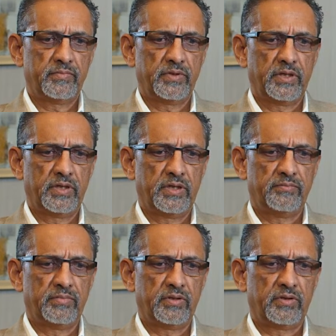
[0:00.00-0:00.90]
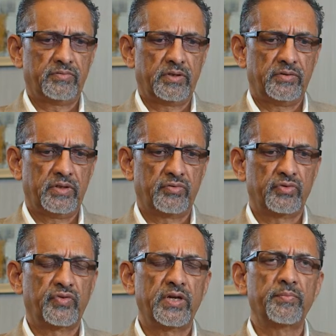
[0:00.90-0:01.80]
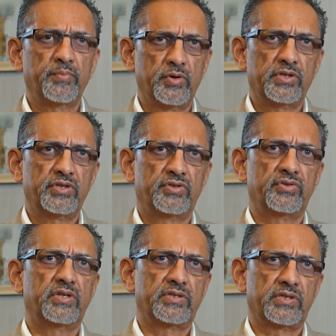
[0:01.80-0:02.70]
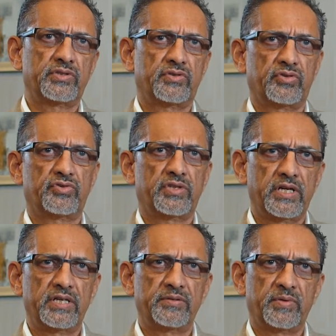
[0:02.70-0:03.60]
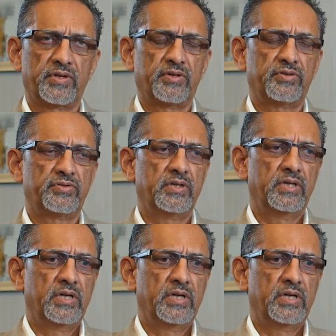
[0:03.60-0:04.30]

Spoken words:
it was very important to discuss those studies because